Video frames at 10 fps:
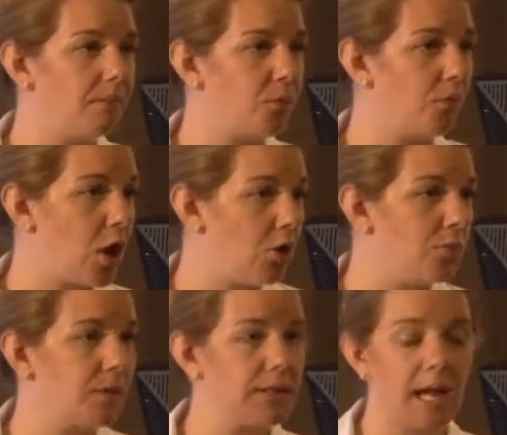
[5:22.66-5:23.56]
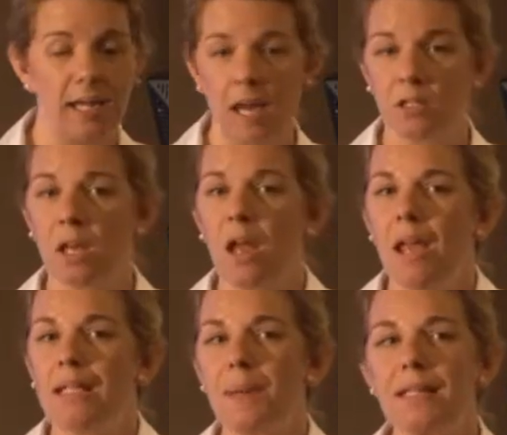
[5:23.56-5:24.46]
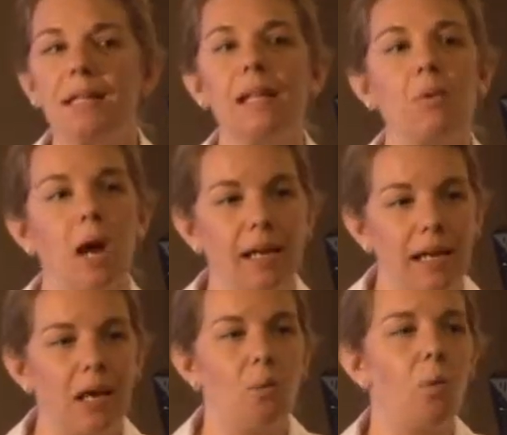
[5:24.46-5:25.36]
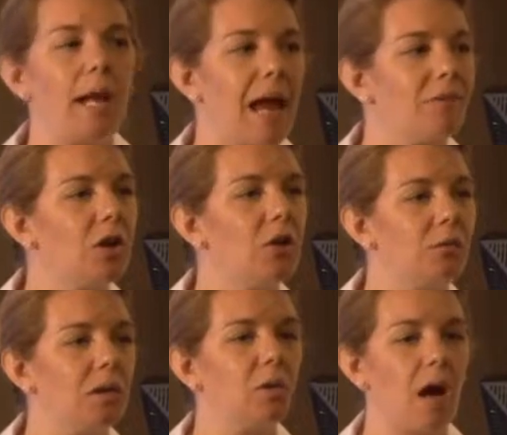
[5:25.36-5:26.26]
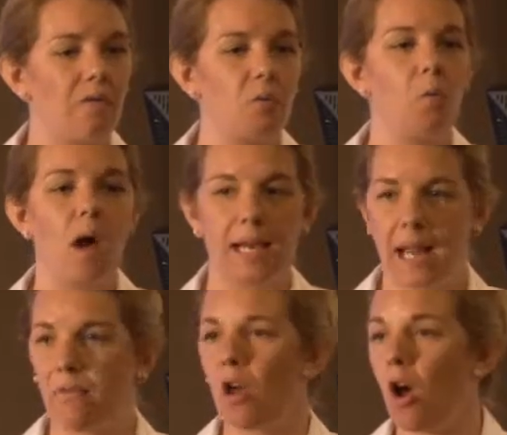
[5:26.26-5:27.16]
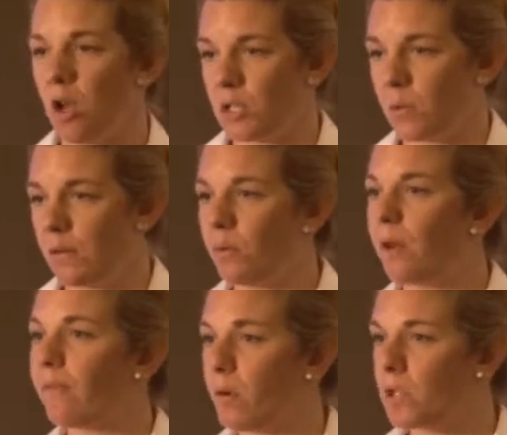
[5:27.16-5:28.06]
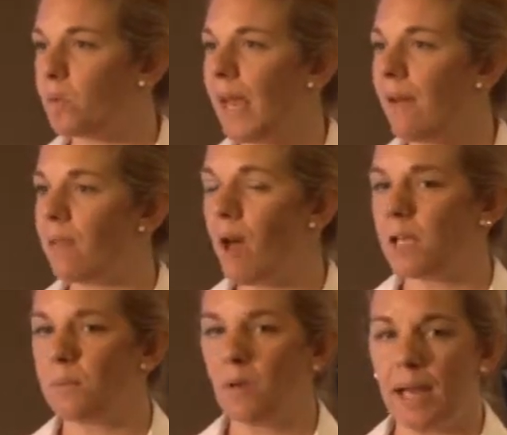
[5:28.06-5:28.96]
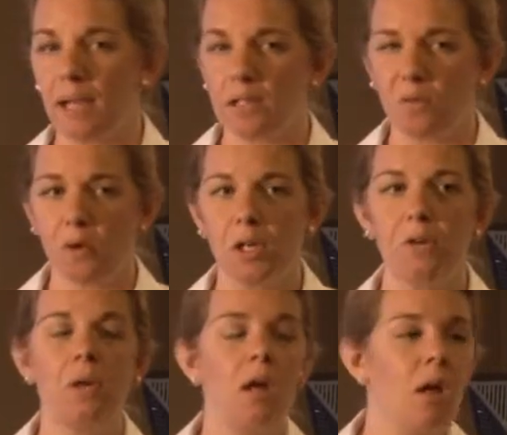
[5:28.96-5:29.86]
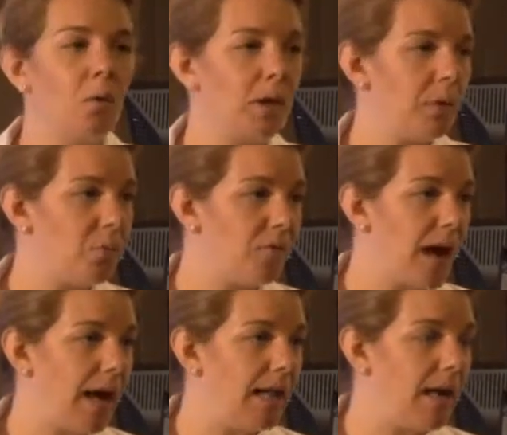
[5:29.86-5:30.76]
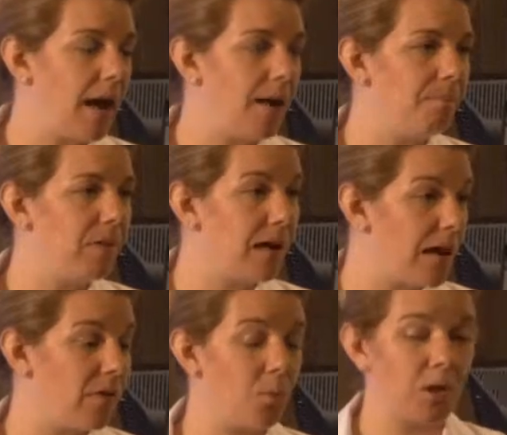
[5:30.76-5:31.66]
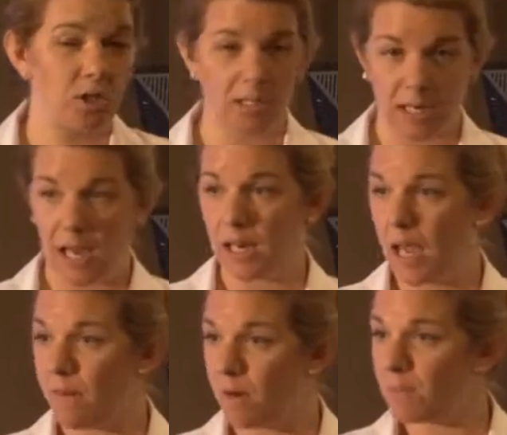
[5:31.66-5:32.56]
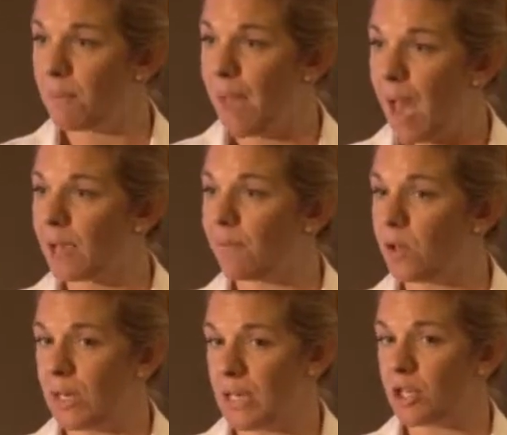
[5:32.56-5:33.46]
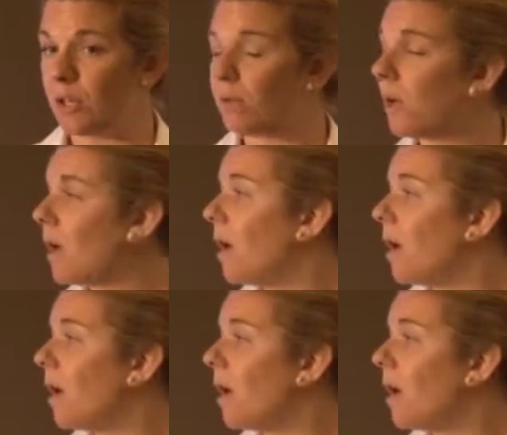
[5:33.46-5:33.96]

robes, nightgowns, it's basically, again, whatever you feel comfortable walking out in the halls with. Of course, we have the hospital gowns for you. We can provide another one just to kind of cover up the back if you need to.